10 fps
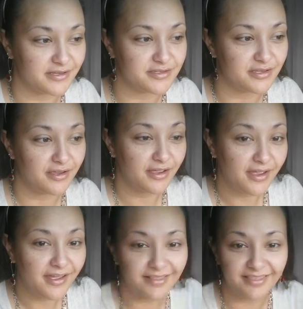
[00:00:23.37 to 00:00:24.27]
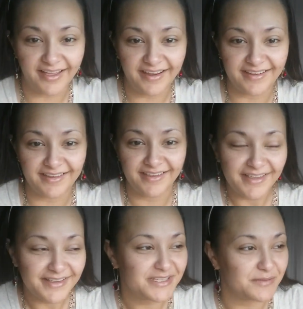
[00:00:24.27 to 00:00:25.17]
It goes, like,
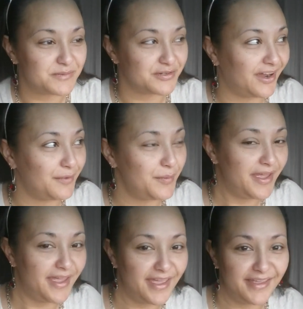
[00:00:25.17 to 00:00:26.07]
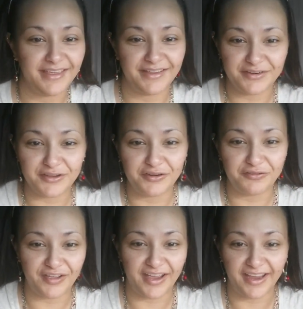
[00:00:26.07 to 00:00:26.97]
subscribe, and get
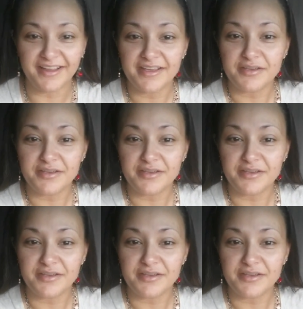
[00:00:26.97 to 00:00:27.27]
notified.